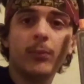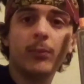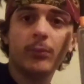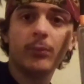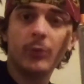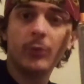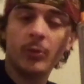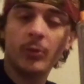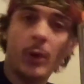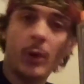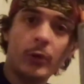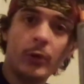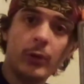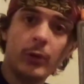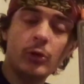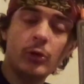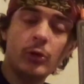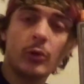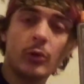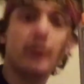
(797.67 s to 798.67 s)
smaller
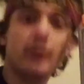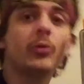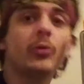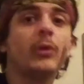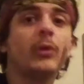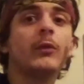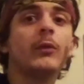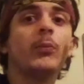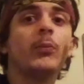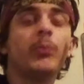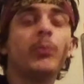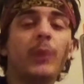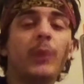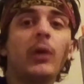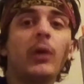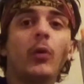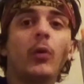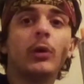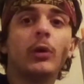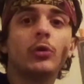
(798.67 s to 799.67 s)
injuries or even
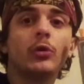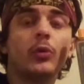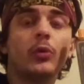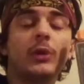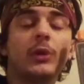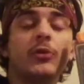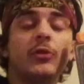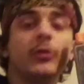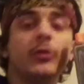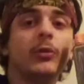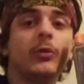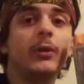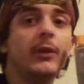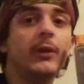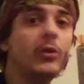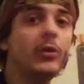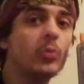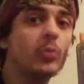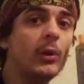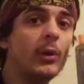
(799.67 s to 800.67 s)
bigger injuries,
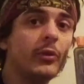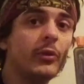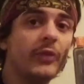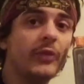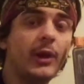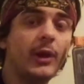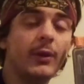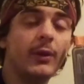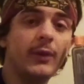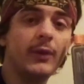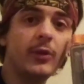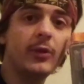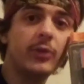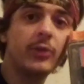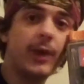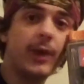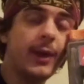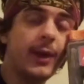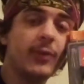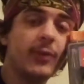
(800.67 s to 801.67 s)
this
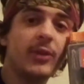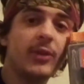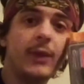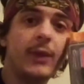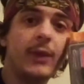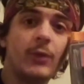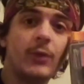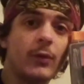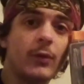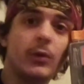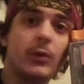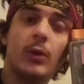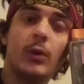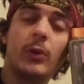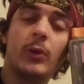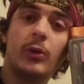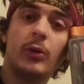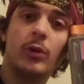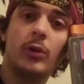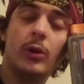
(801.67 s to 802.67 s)
can save you if you know what
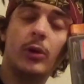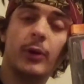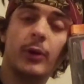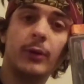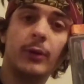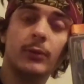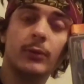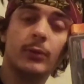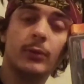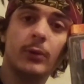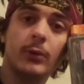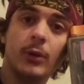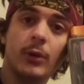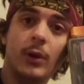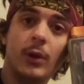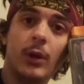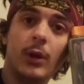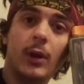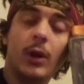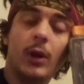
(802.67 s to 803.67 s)
you're doing.
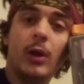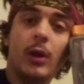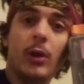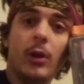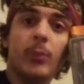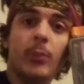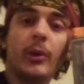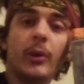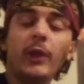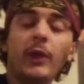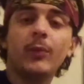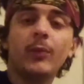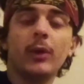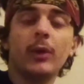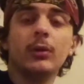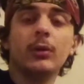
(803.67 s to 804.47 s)
Believe me.